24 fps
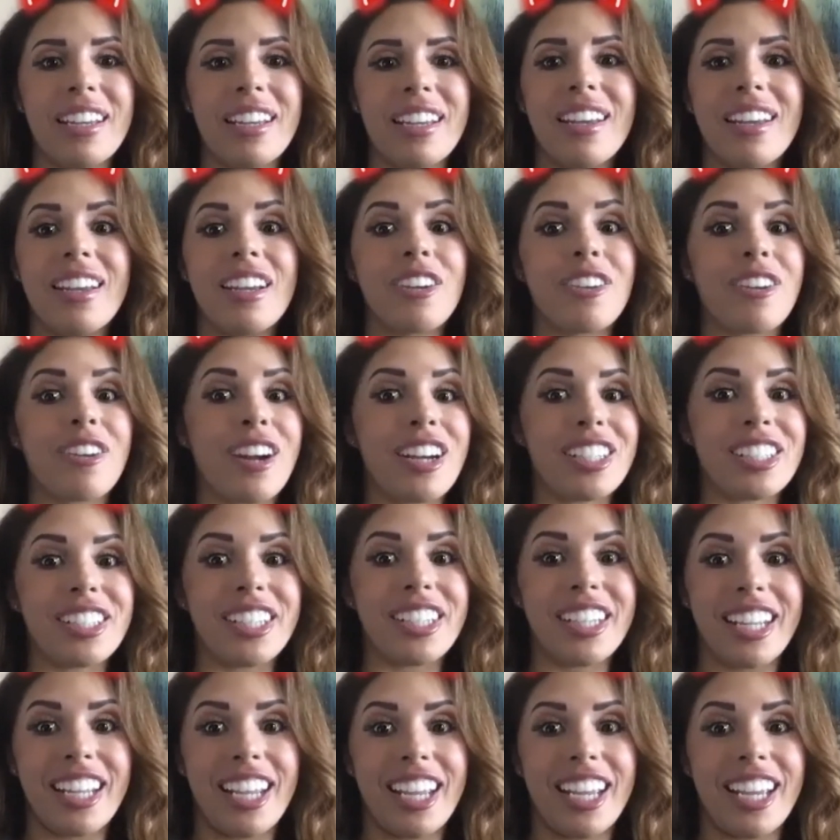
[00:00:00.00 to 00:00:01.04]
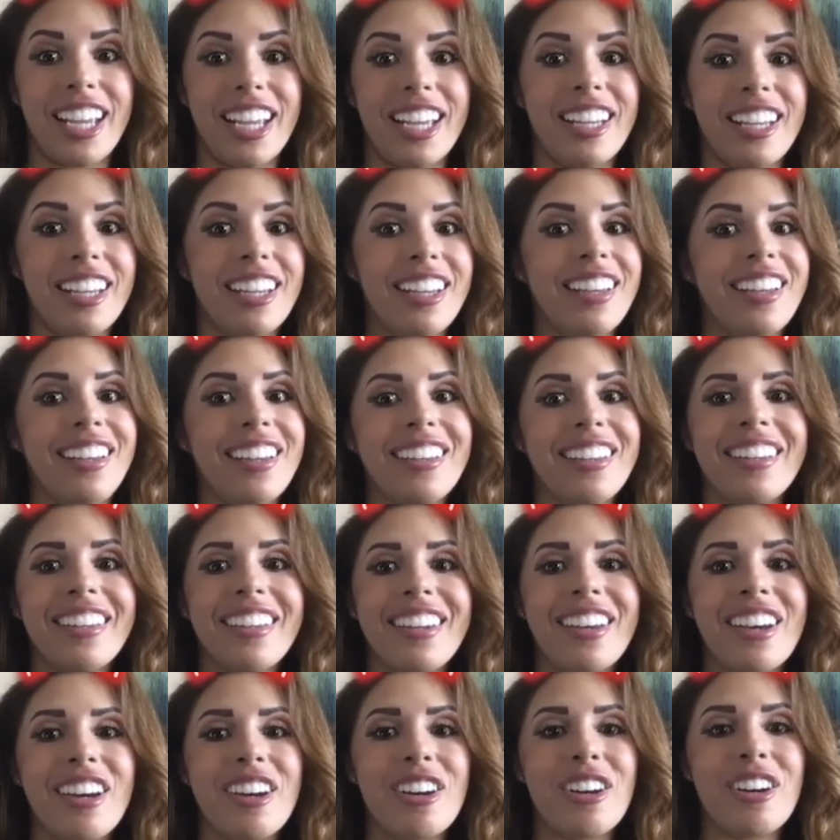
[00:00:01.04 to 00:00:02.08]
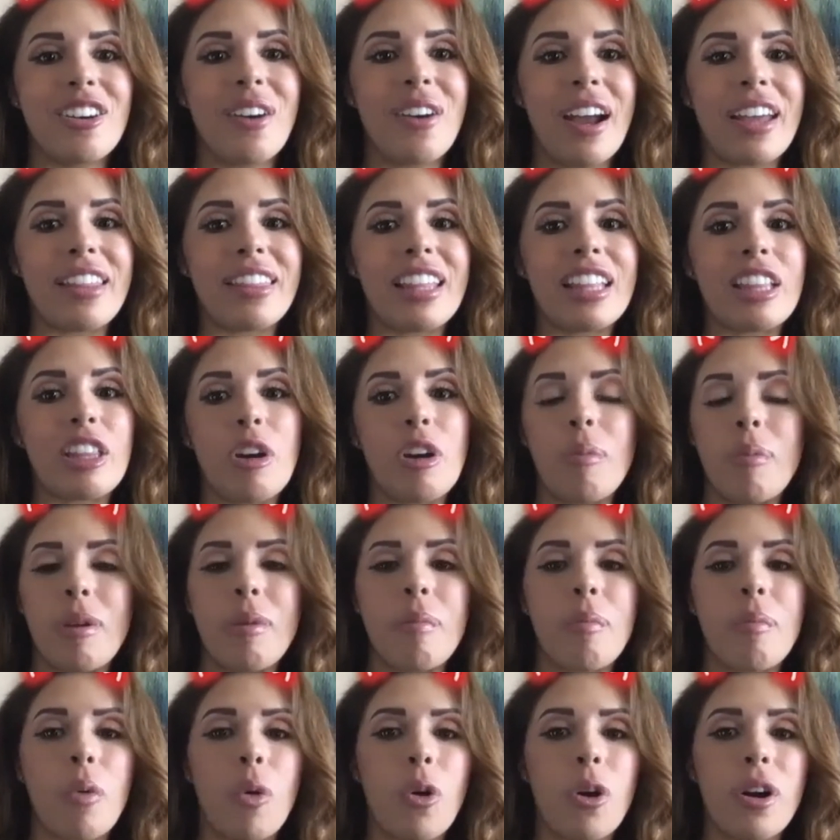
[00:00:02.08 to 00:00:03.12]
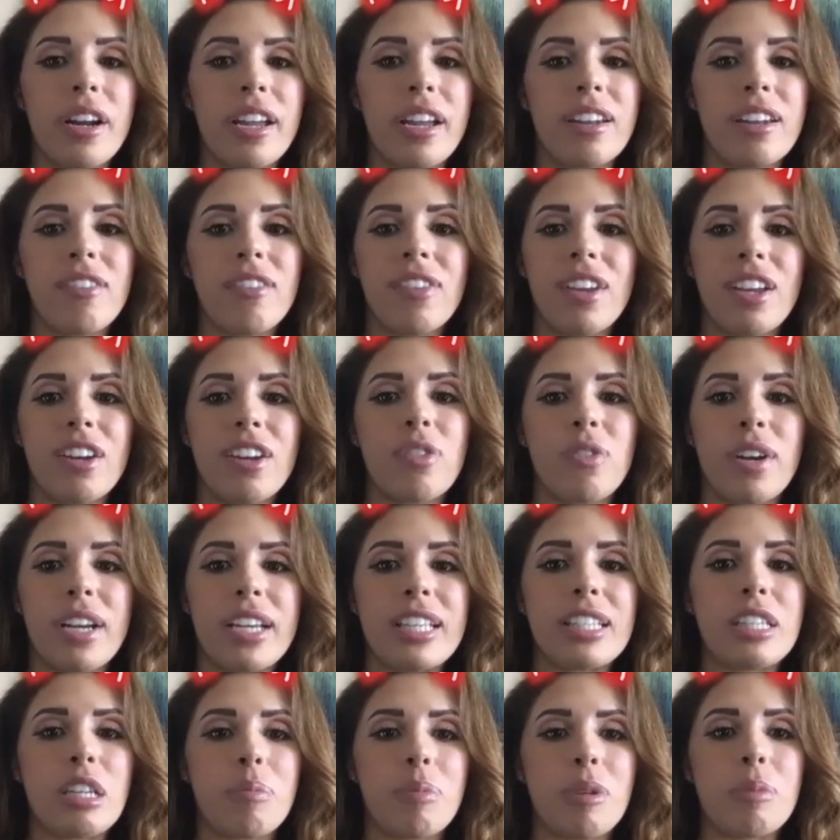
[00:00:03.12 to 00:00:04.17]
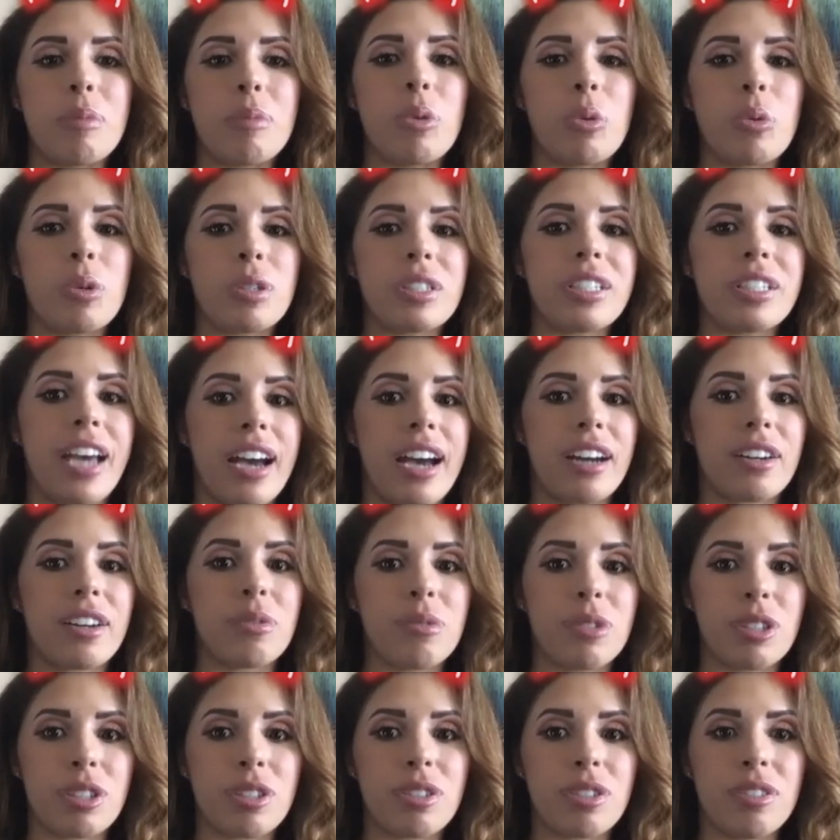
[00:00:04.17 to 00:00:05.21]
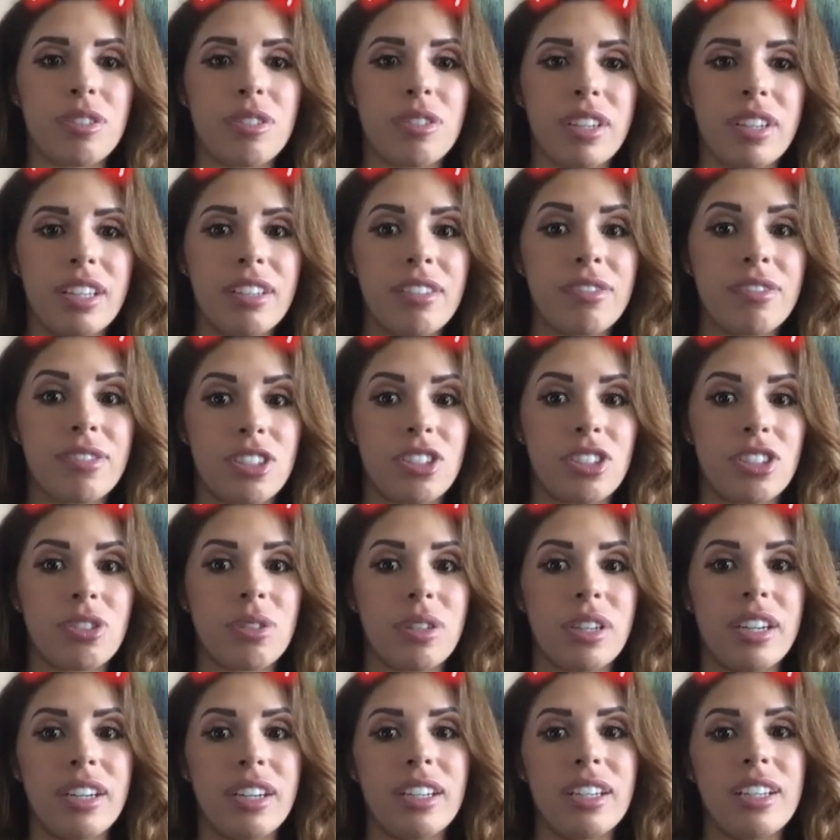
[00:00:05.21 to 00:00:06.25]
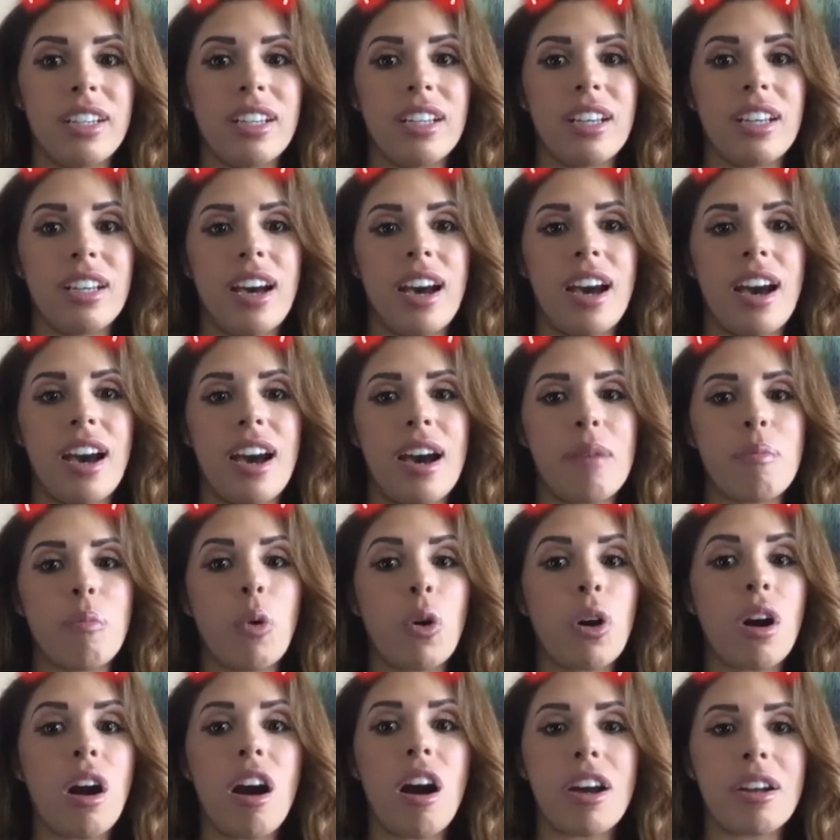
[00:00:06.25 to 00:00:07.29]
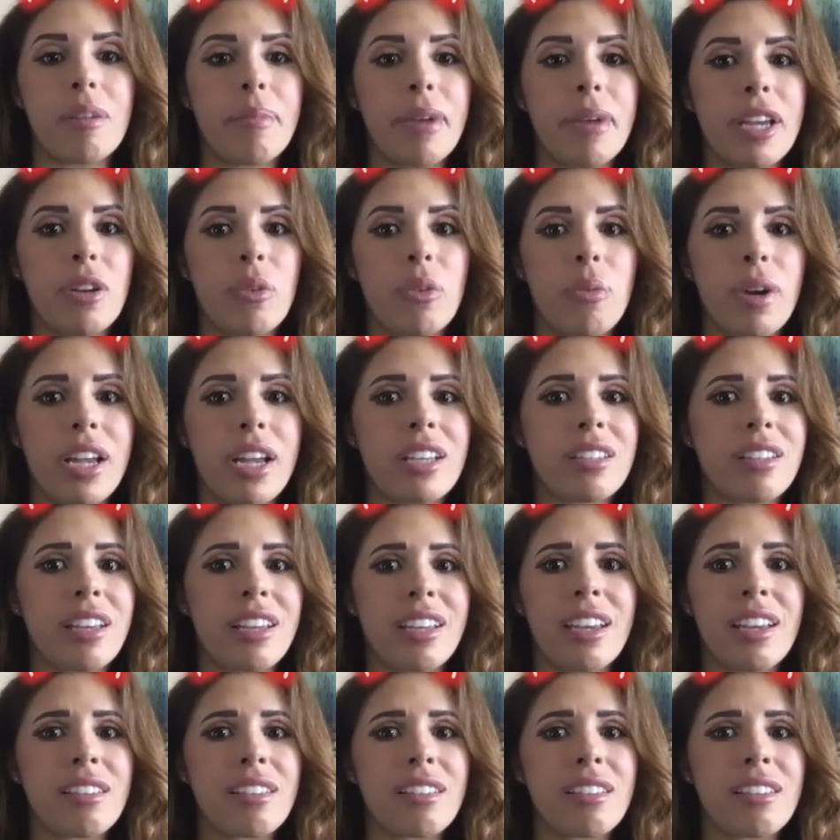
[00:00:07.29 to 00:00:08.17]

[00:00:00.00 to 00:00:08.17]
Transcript: crushing it. I think there'll be more innovative ways that people will tackle recruiting for sure. More automated ways. I get